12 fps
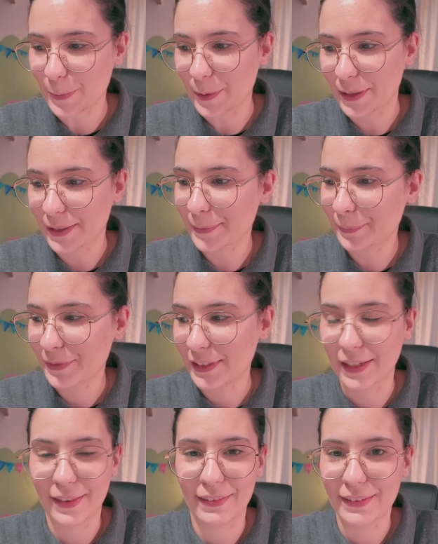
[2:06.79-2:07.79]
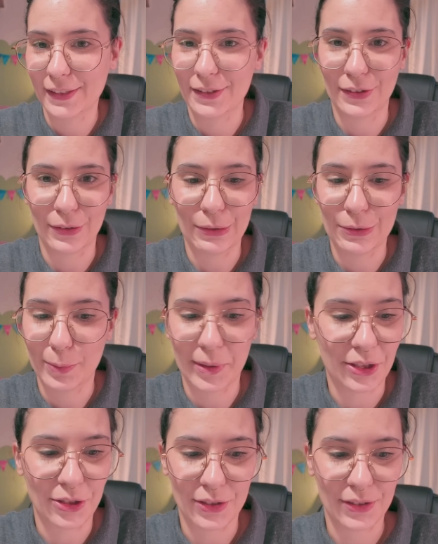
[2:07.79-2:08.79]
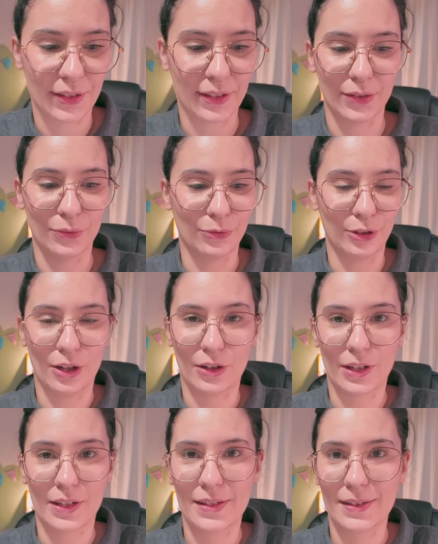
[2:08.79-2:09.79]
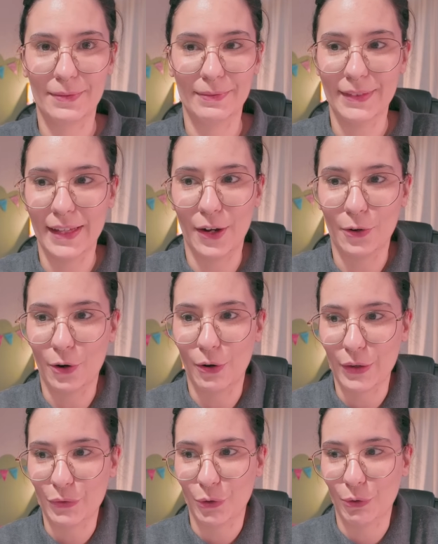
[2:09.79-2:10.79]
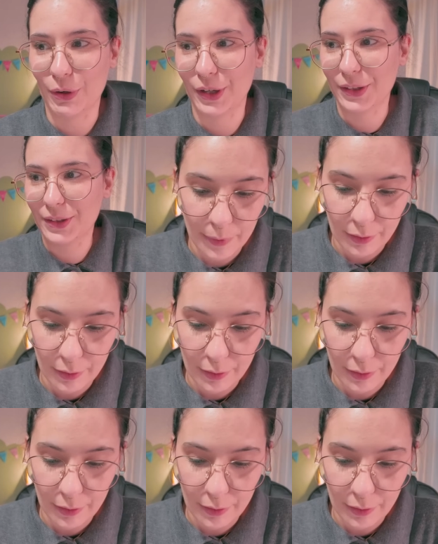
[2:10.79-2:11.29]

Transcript: but I think this is going to be just the vlogs now going forward.